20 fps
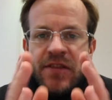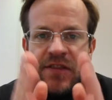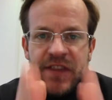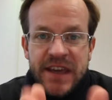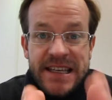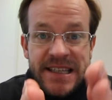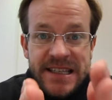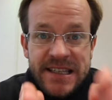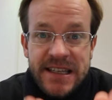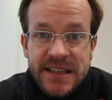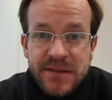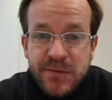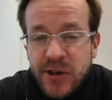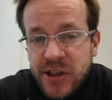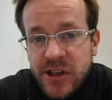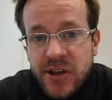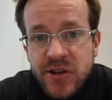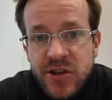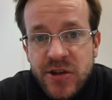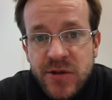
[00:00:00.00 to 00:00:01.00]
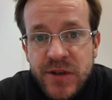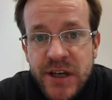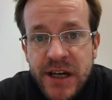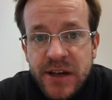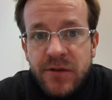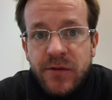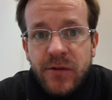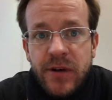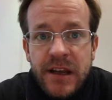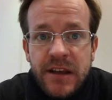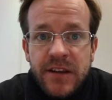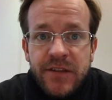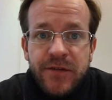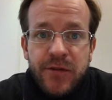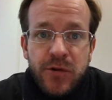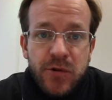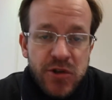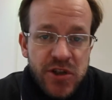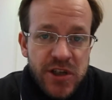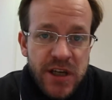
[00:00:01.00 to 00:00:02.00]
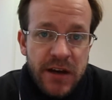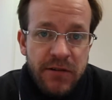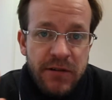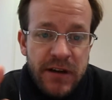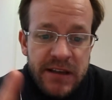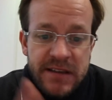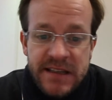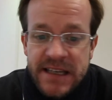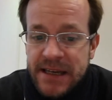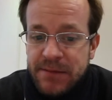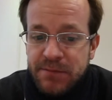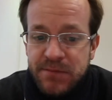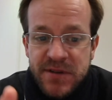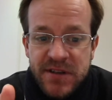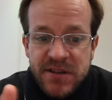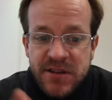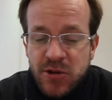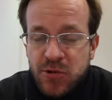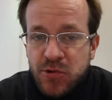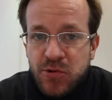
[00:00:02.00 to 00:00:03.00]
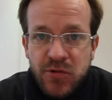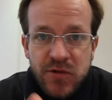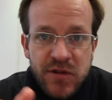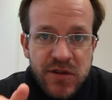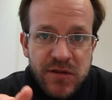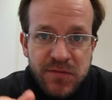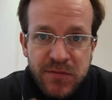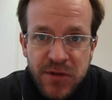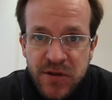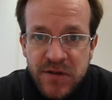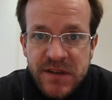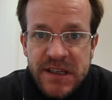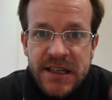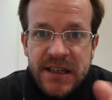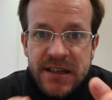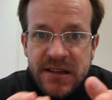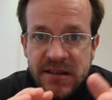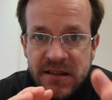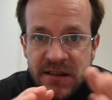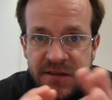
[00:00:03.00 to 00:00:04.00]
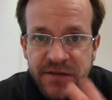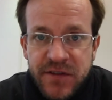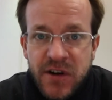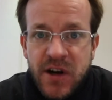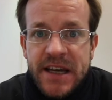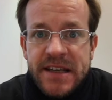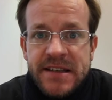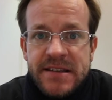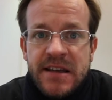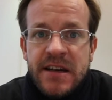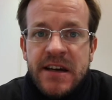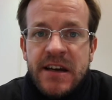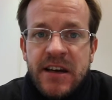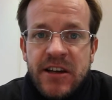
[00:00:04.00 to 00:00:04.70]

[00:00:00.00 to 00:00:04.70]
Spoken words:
This is my YouTube channel, and it's for sharing tips, thoughts, musings, advice,